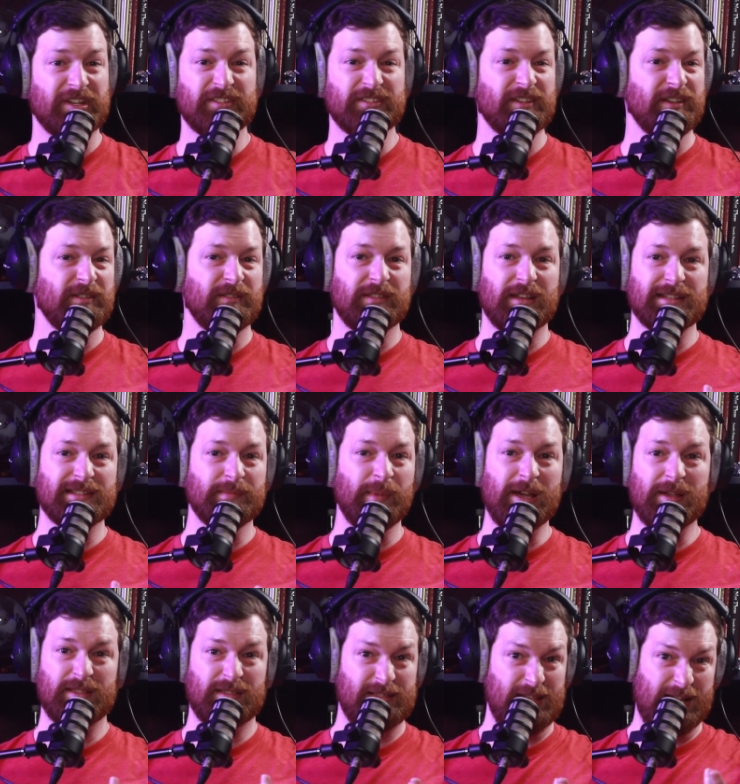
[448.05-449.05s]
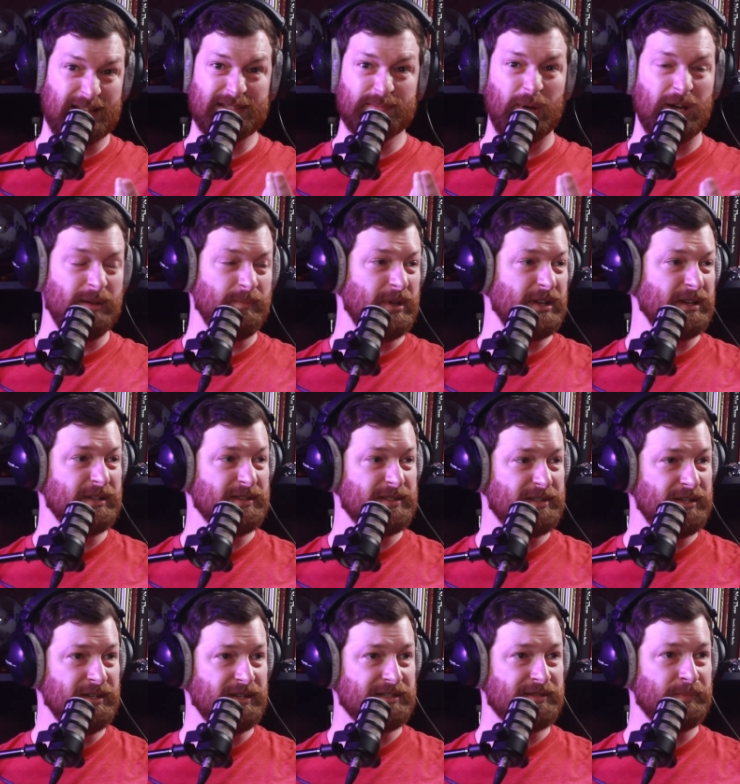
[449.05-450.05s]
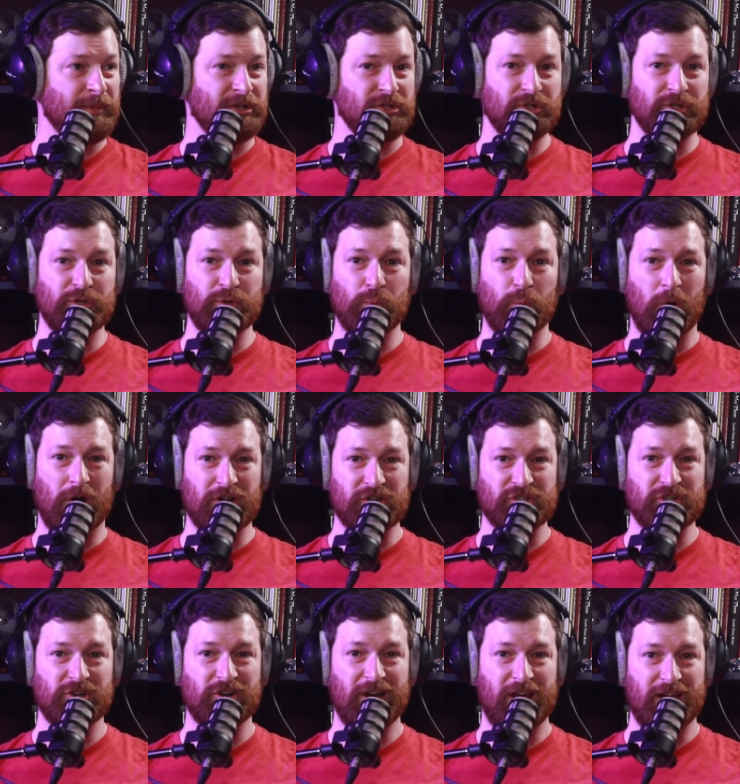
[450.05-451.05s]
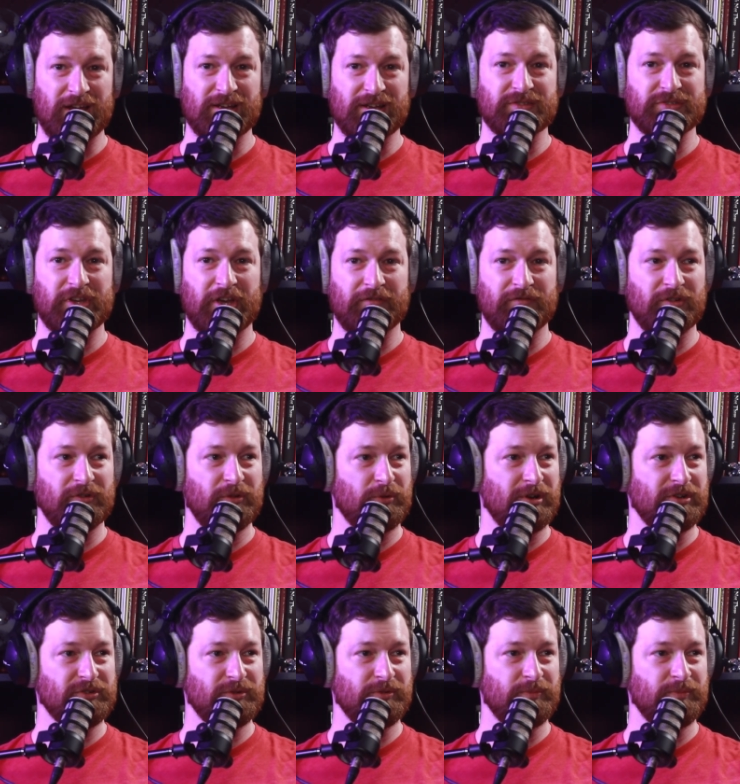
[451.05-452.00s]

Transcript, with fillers: like that's my that's my biggest thing is make sure you wash your hands yeah. after the restroom.